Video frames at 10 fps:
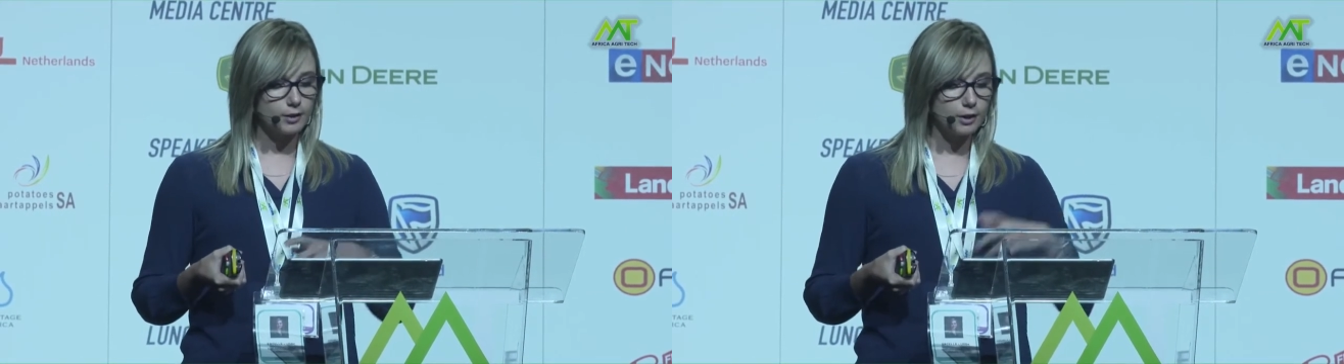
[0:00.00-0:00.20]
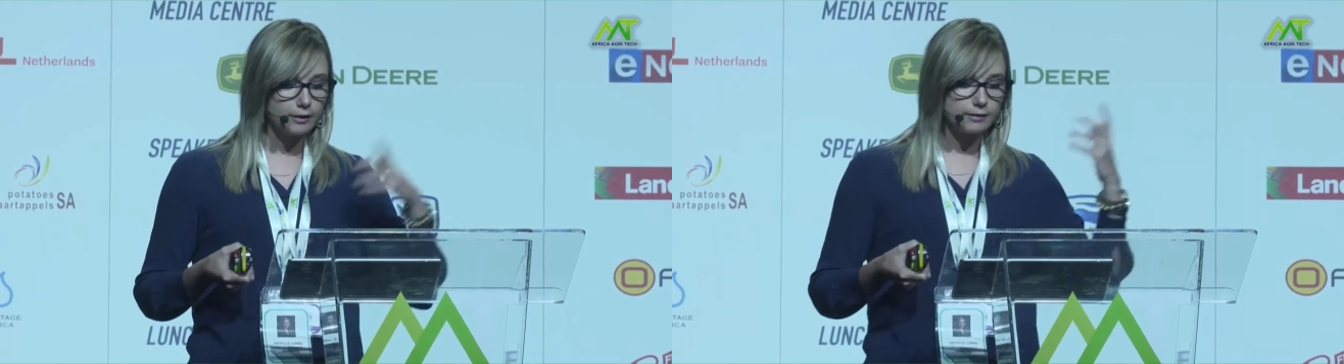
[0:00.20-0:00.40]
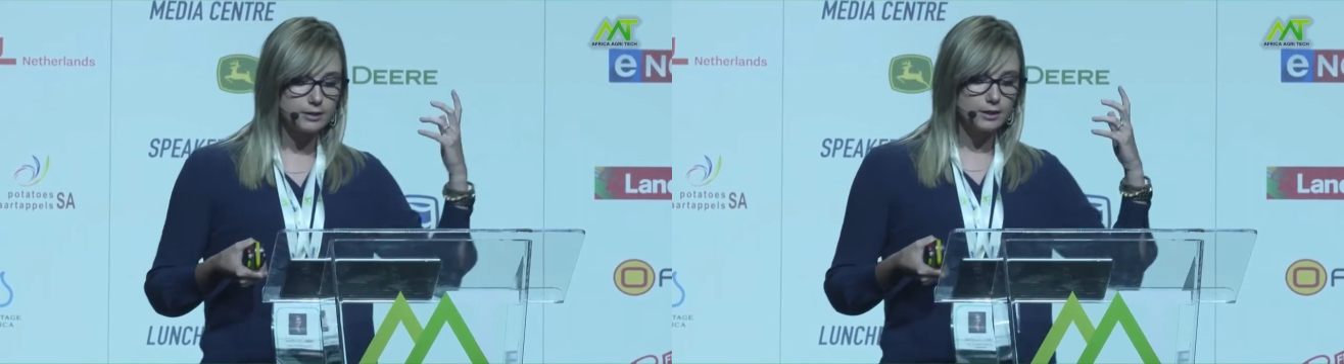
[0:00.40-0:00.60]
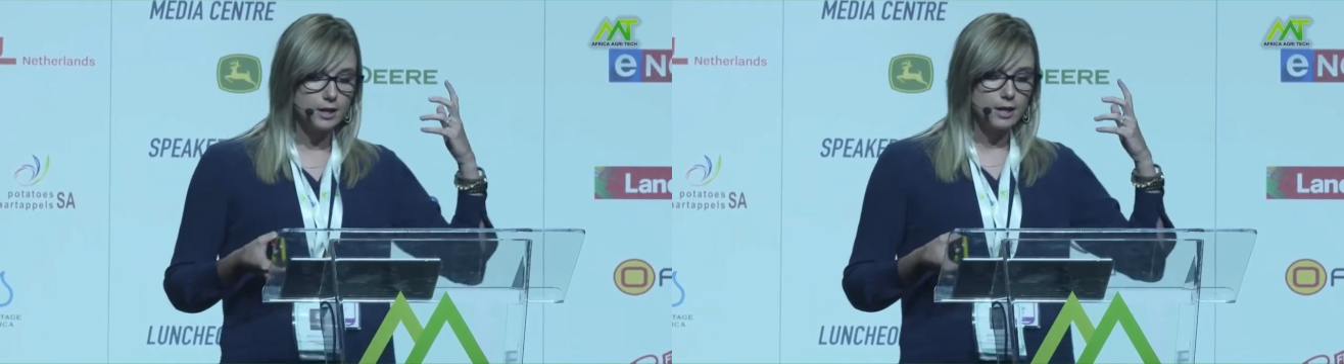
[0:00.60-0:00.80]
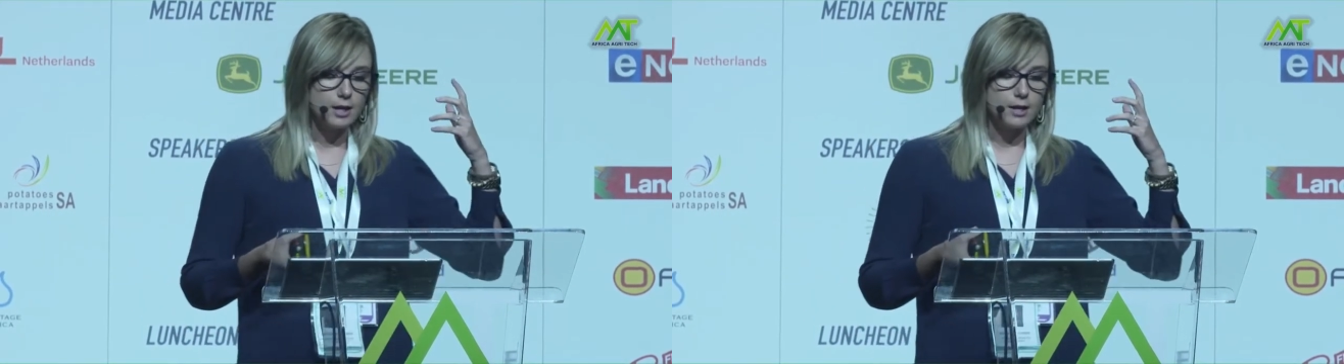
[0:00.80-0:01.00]
And
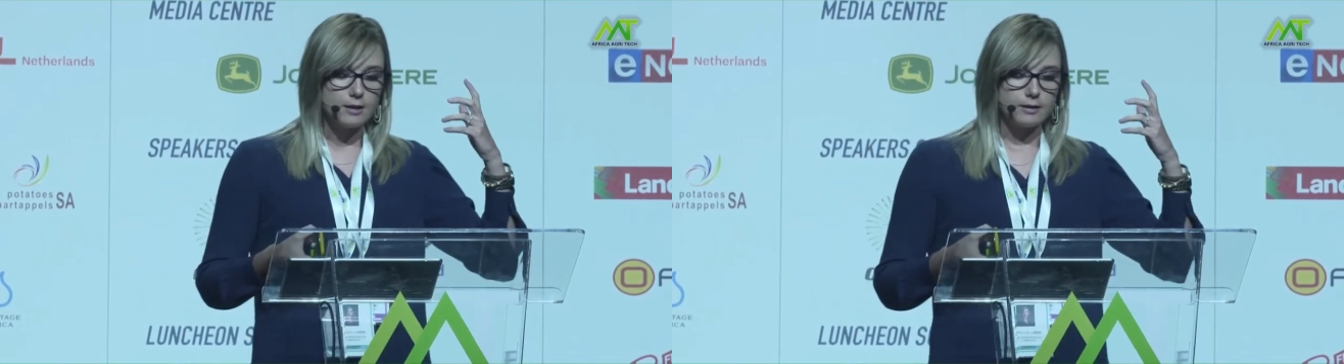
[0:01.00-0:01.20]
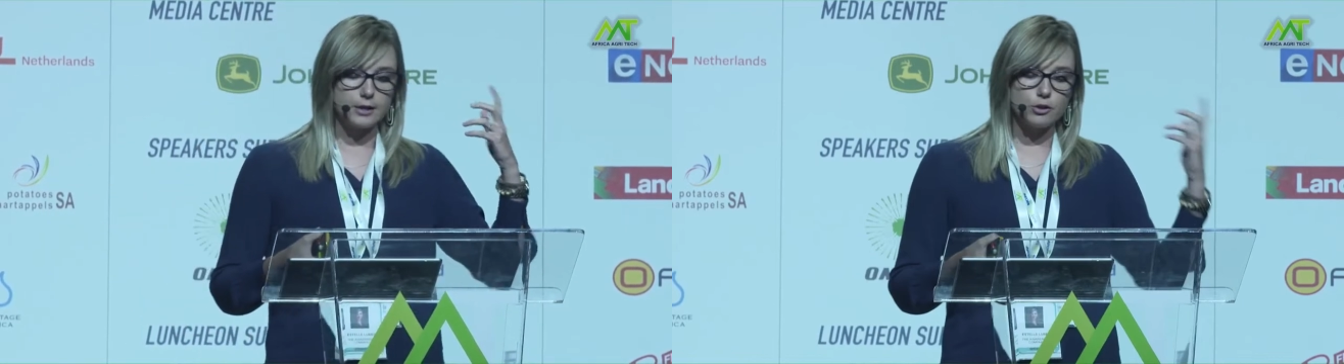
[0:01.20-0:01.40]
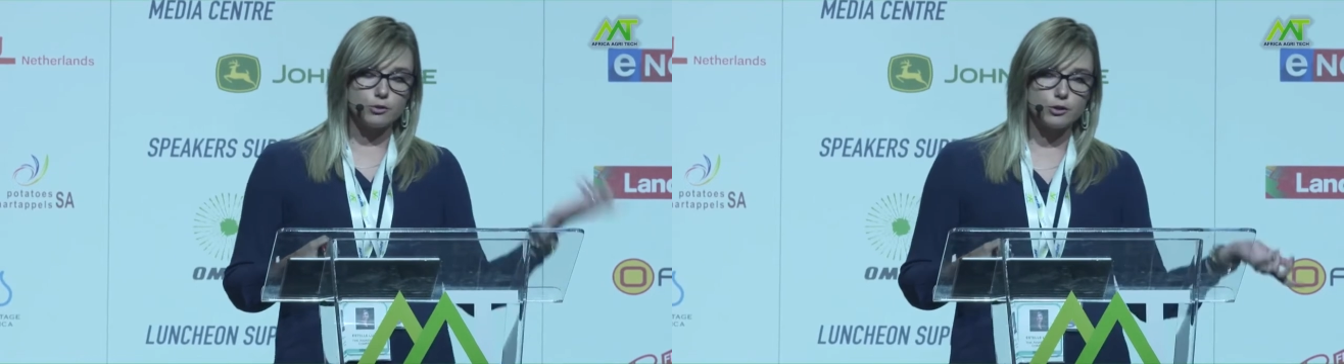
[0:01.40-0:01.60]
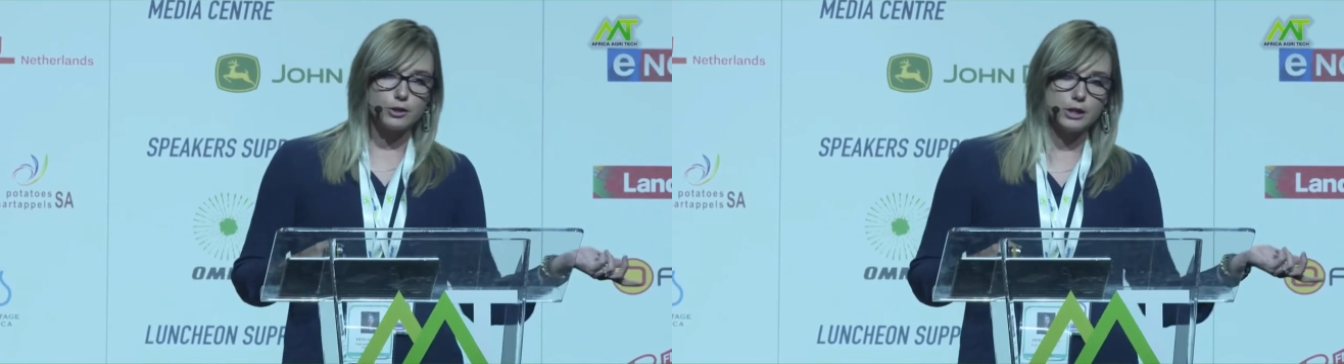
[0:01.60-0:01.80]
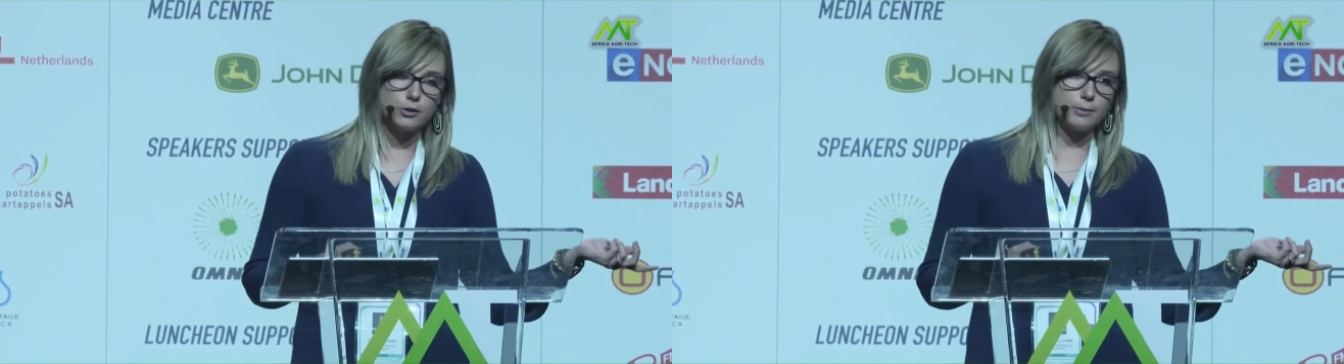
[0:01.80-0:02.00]
then you also
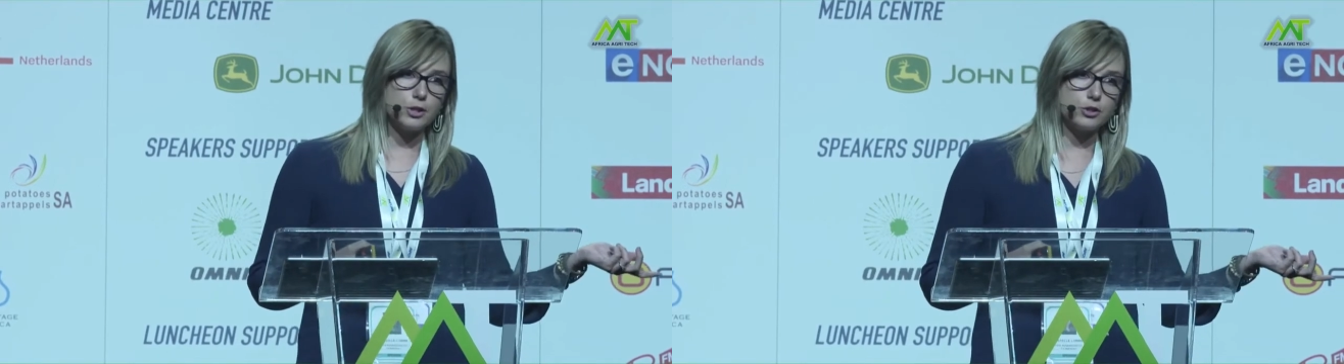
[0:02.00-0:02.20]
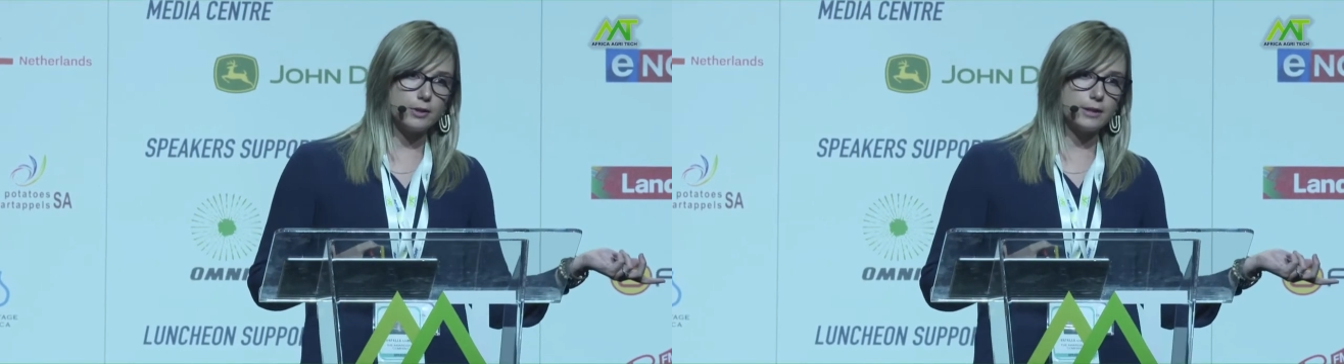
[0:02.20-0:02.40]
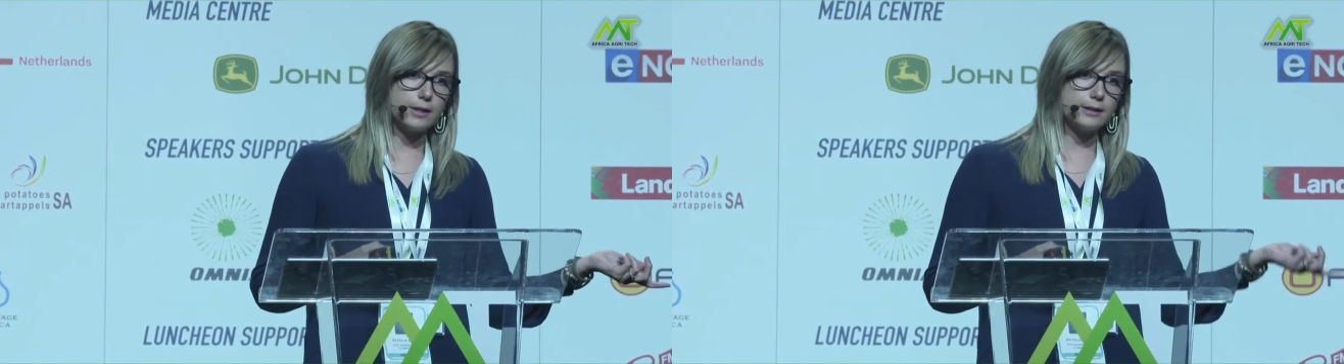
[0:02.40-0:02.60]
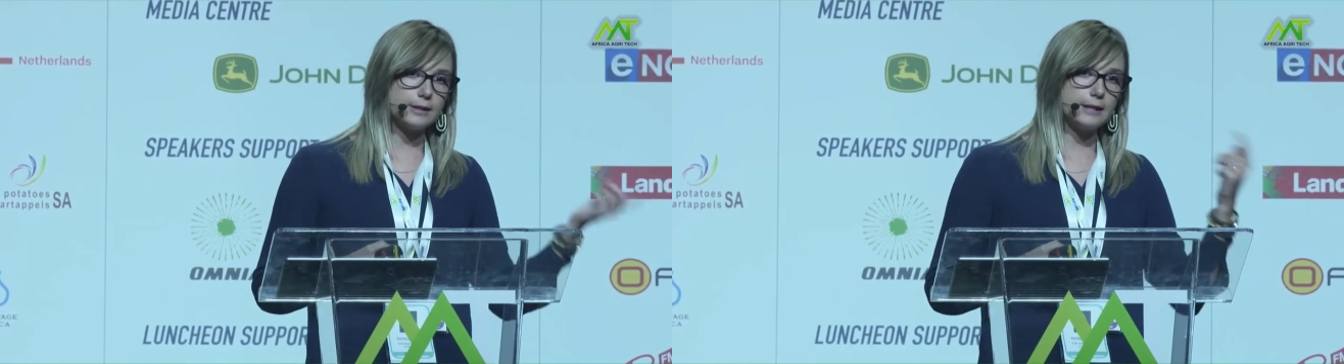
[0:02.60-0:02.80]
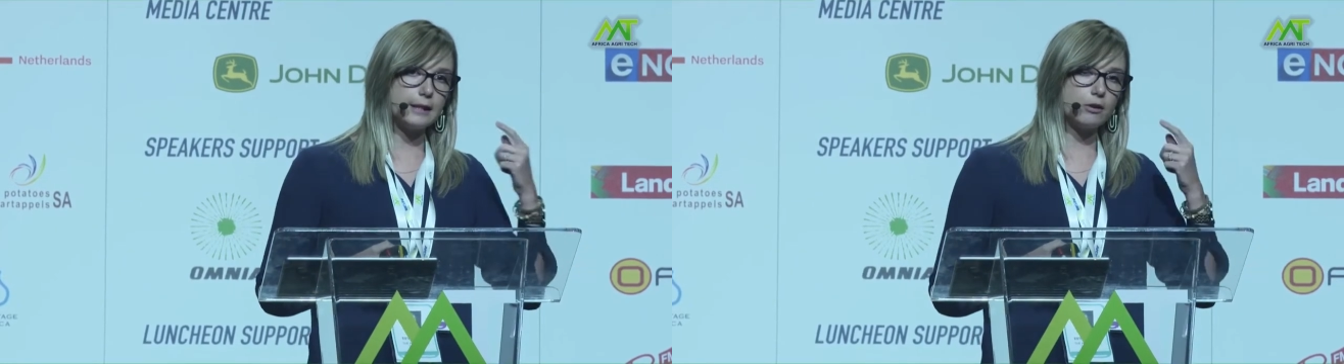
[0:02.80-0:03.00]
need to make sure that the
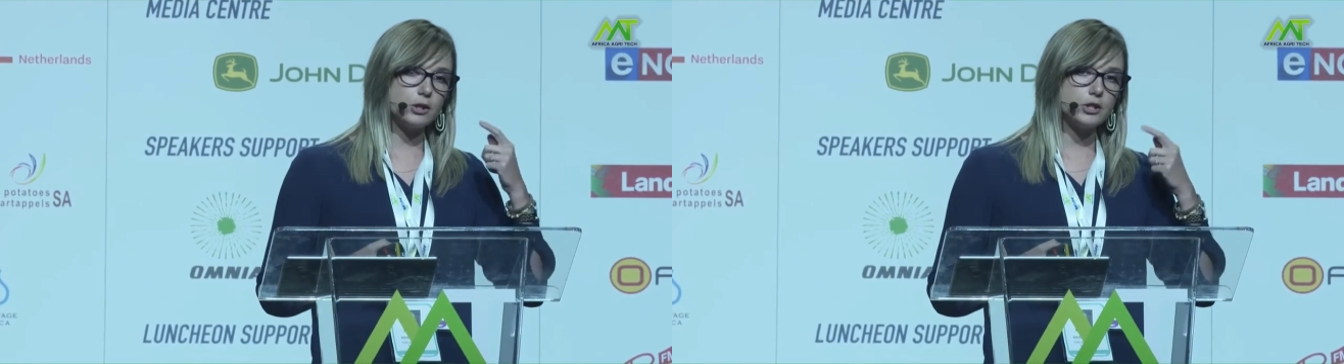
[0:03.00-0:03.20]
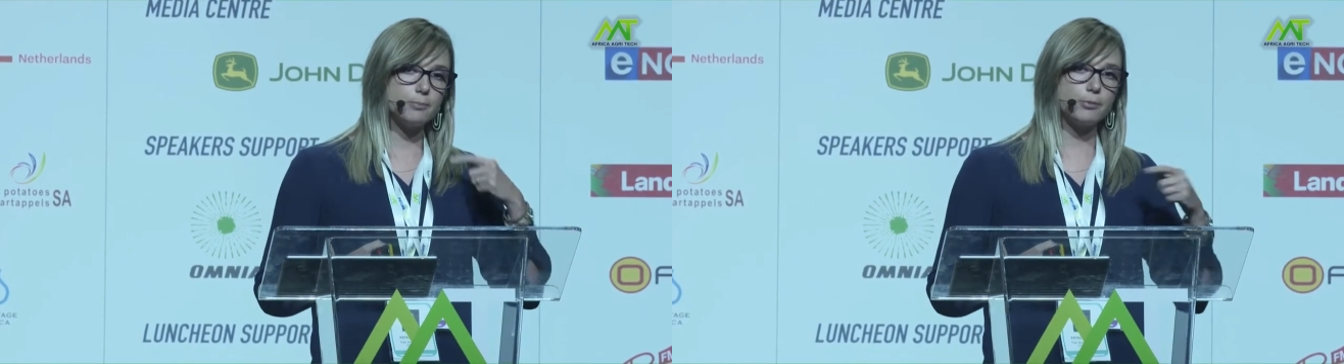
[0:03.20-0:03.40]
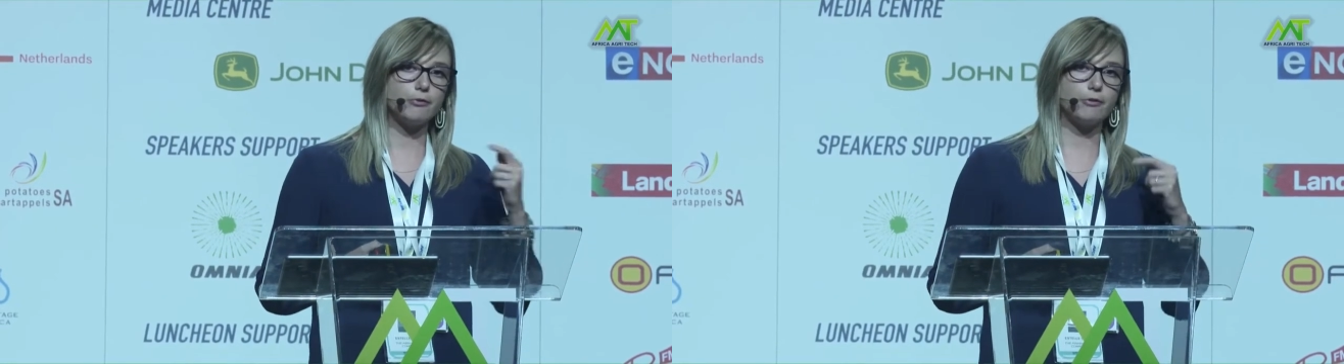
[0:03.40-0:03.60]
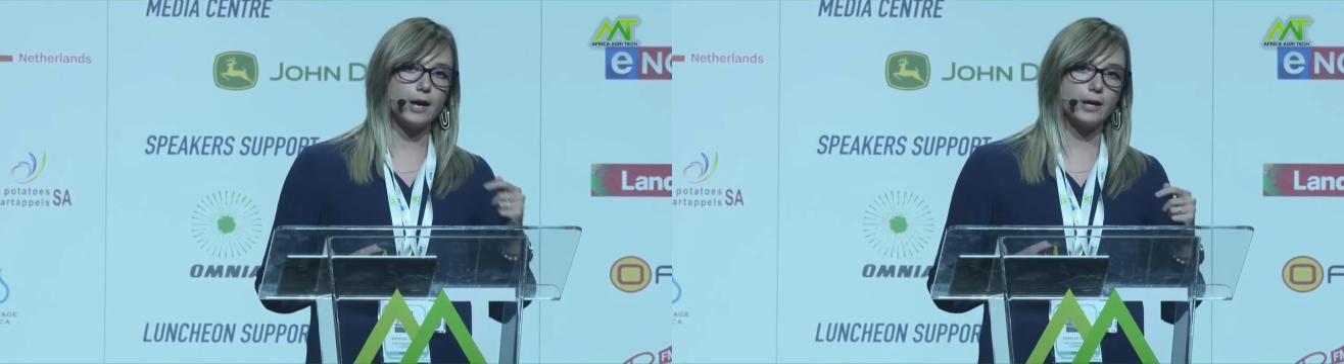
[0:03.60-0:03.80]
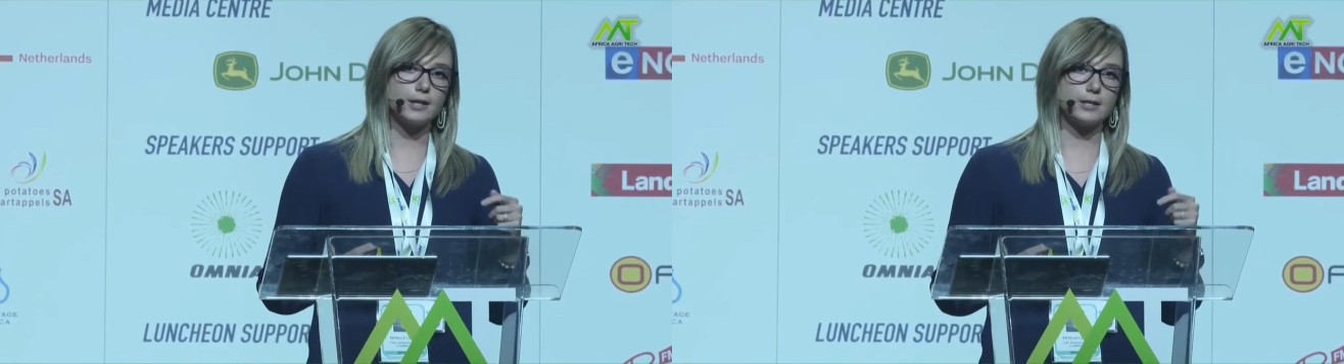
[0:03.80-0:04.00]
technology providers